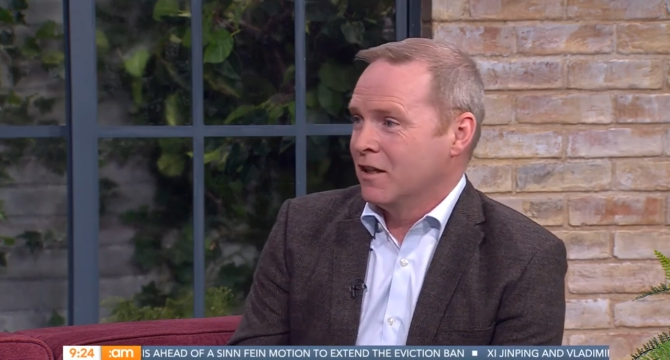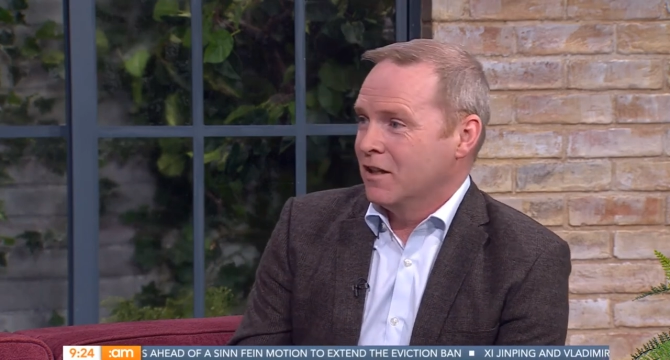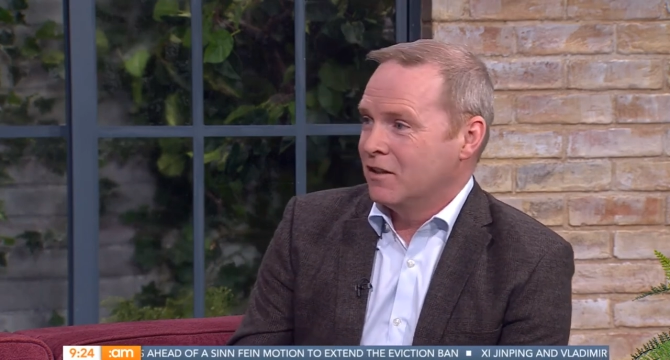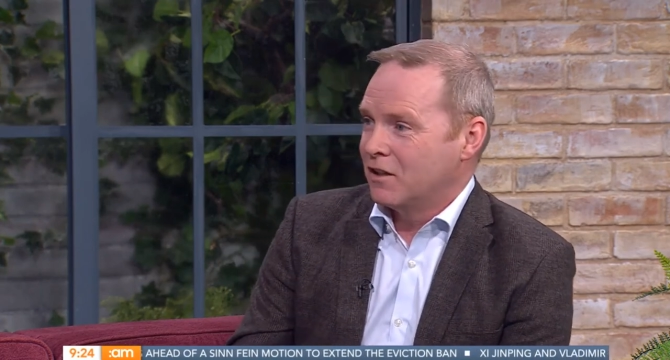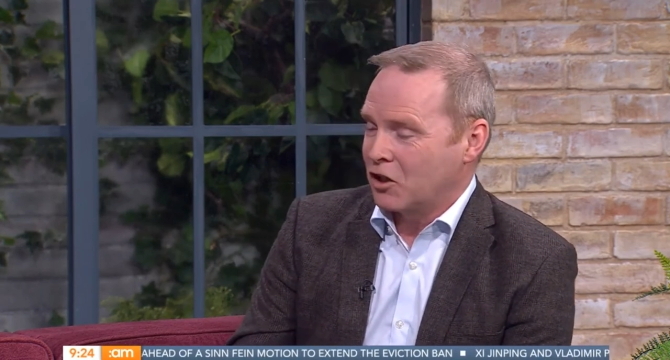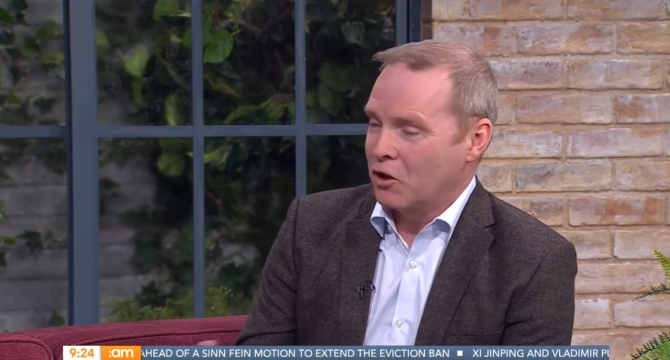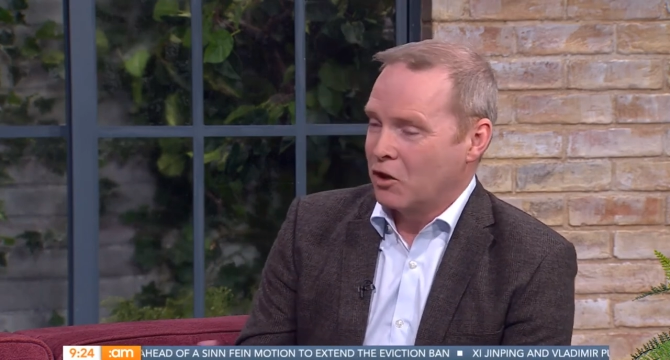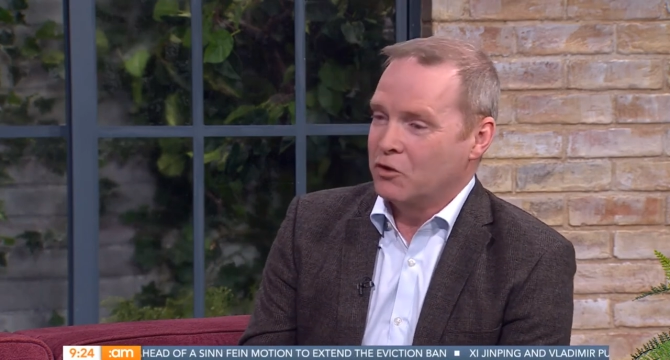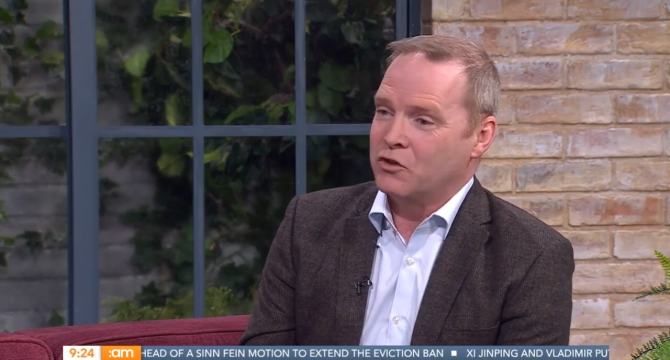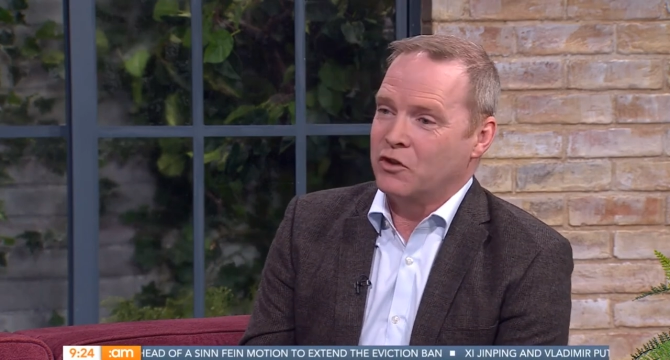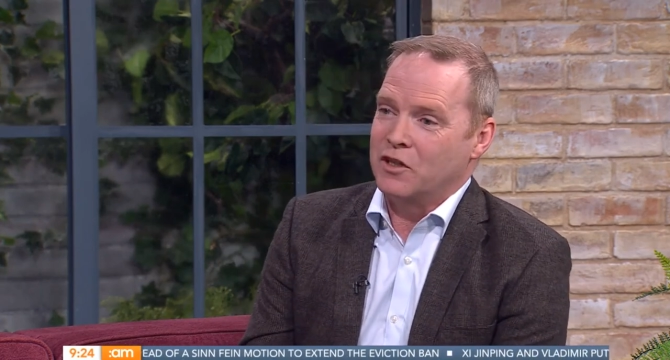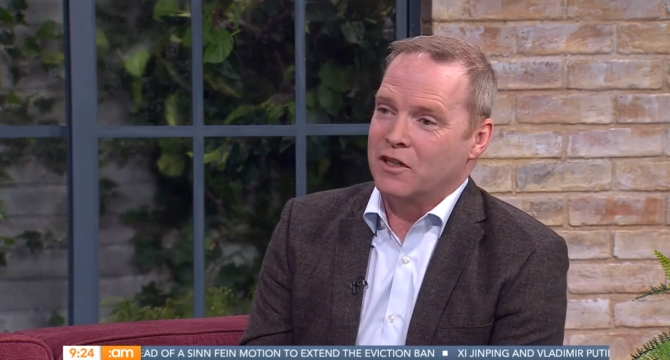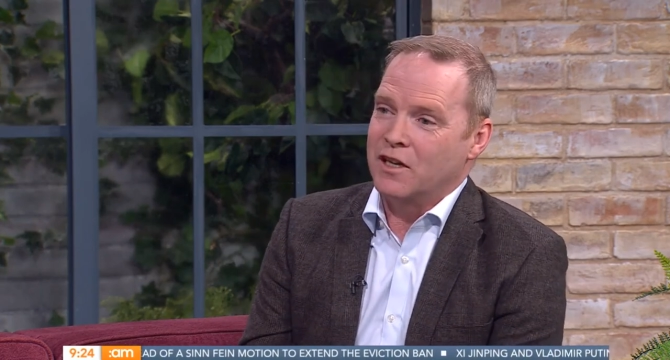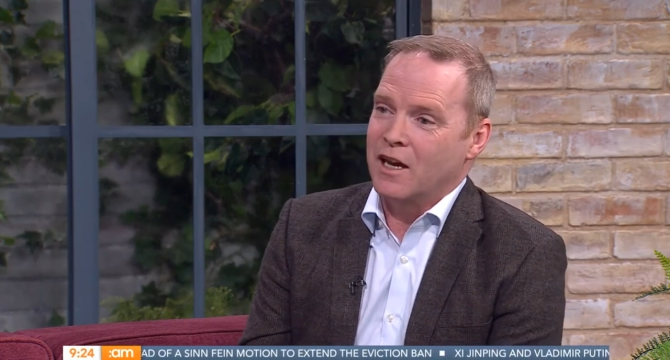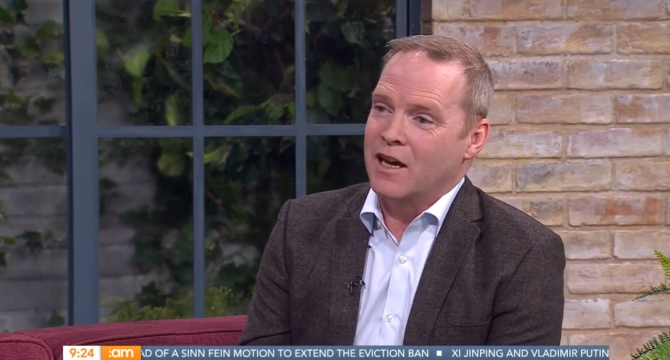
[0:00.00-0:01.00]
the country
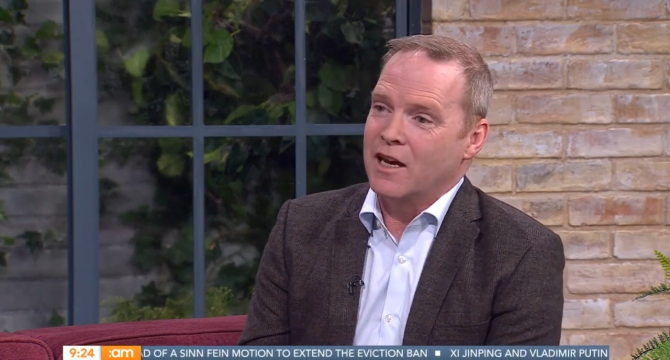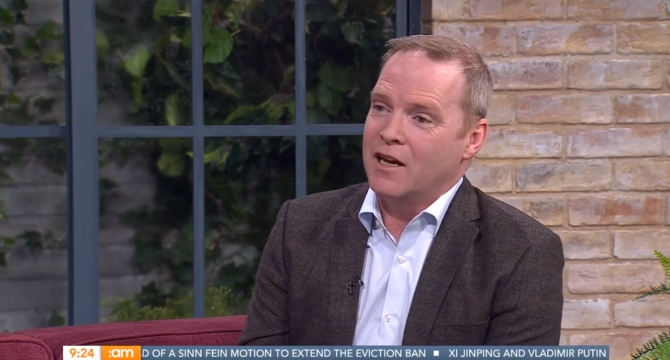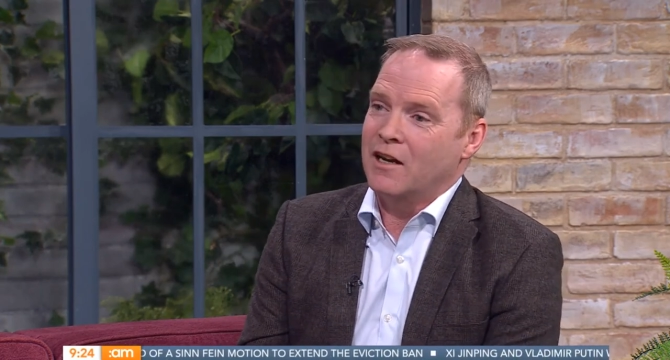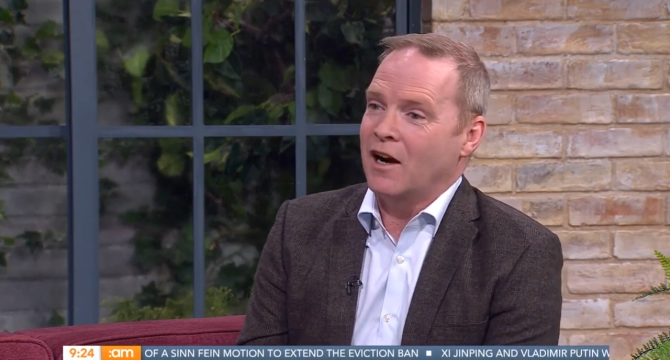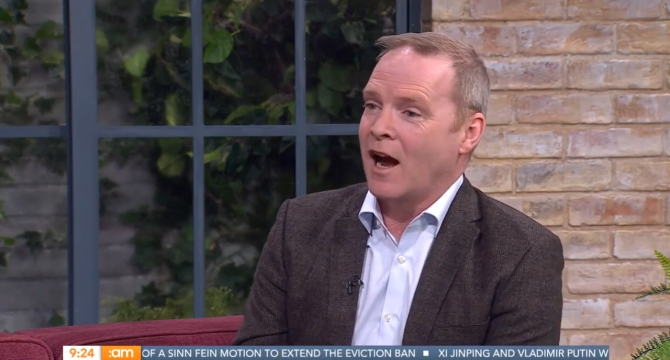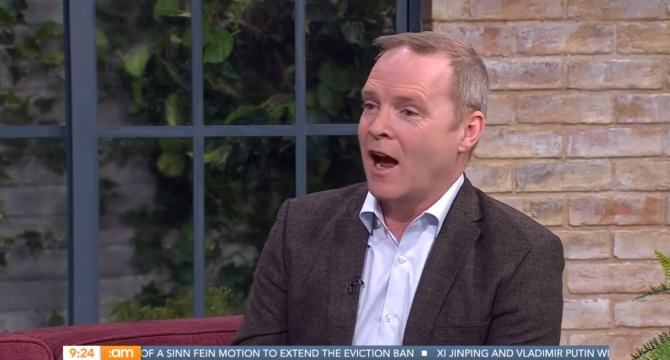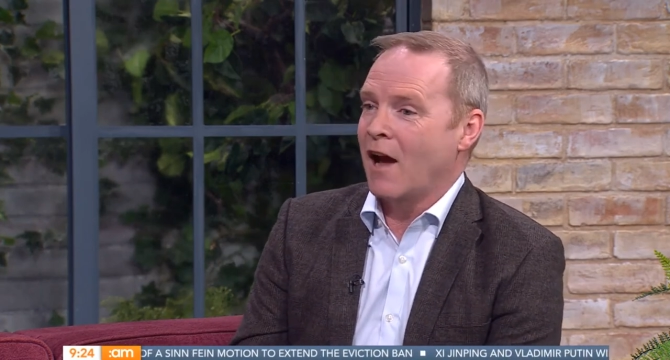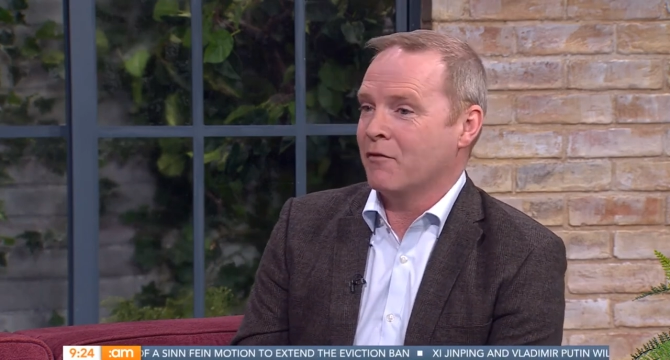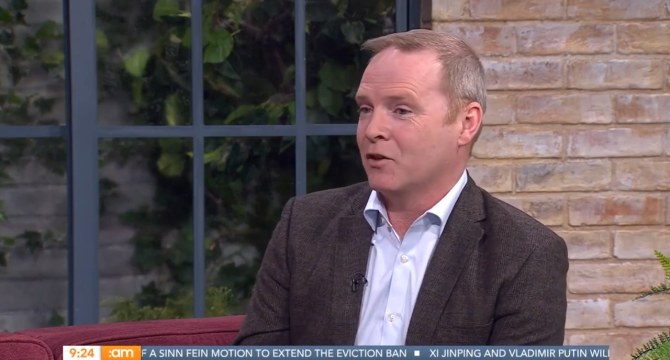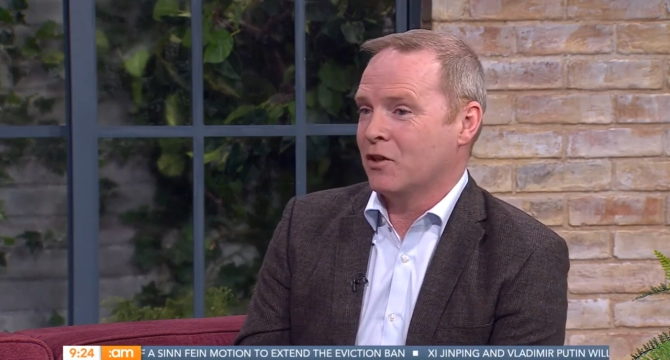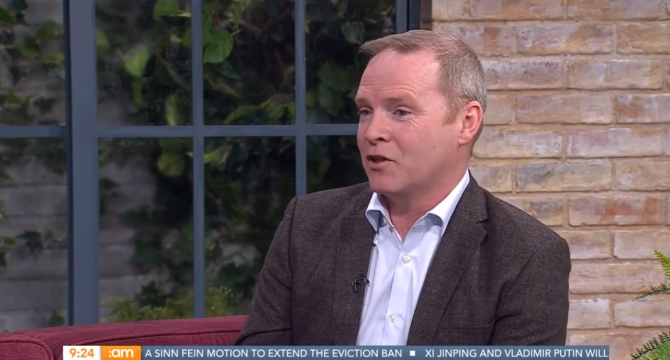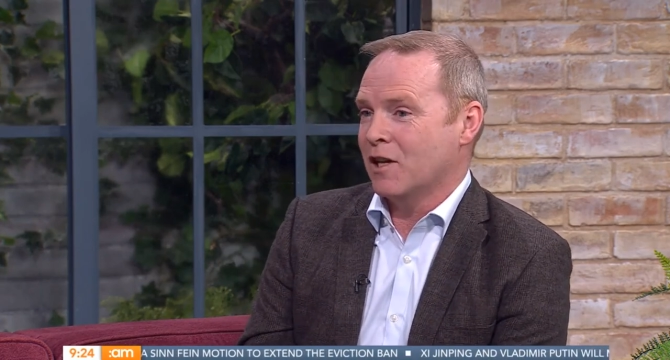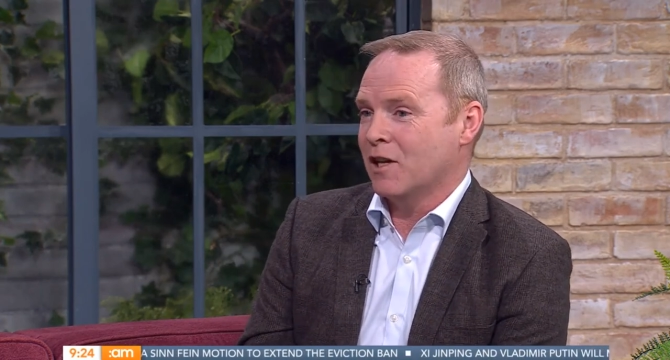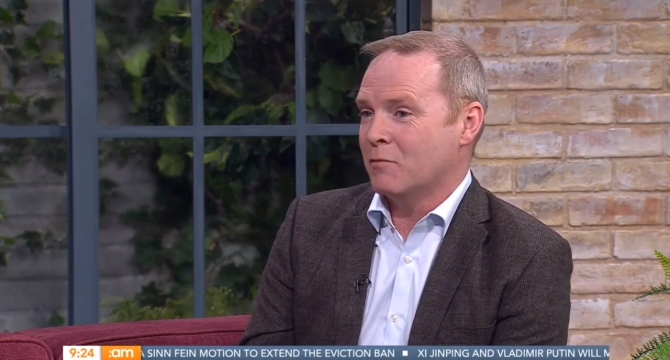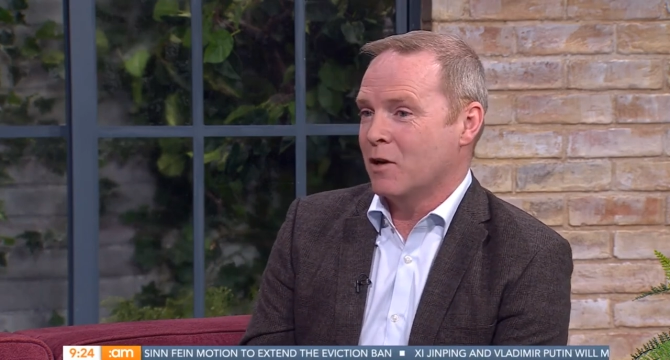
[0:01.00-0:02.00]
today are having their
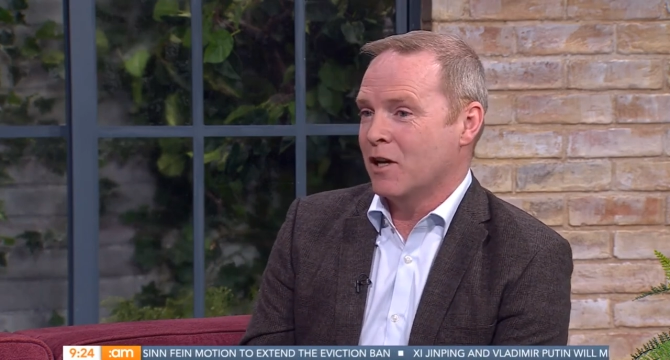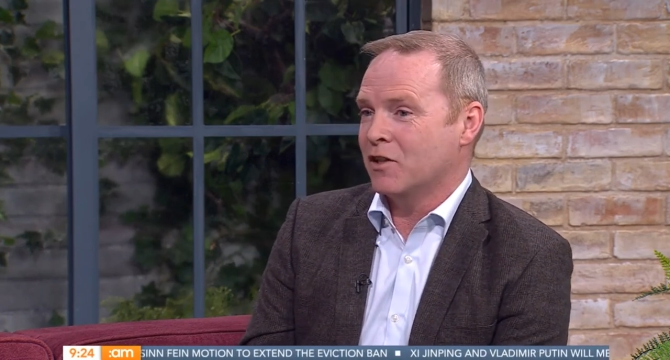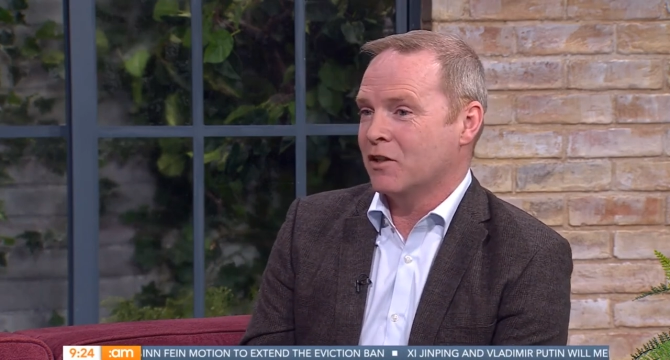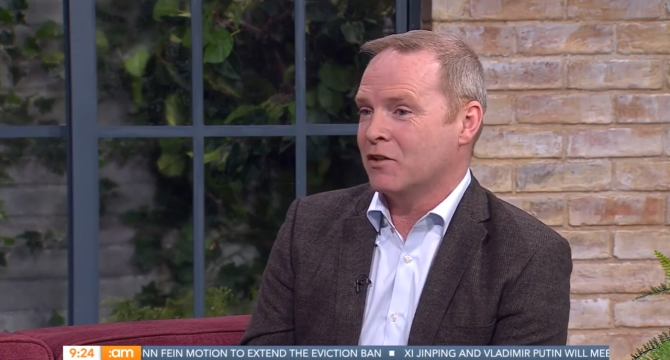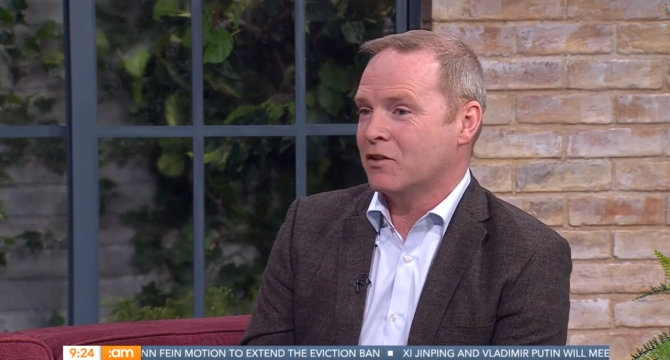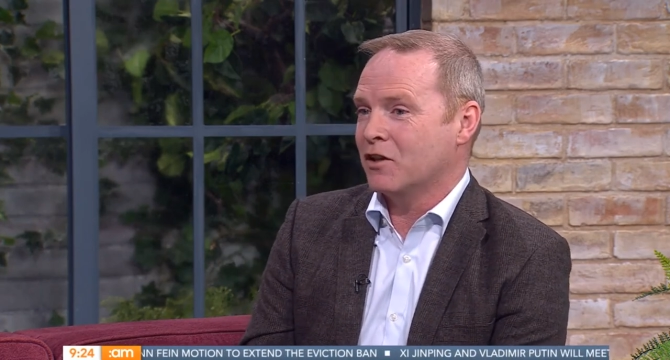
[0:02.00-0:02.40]
celebrations.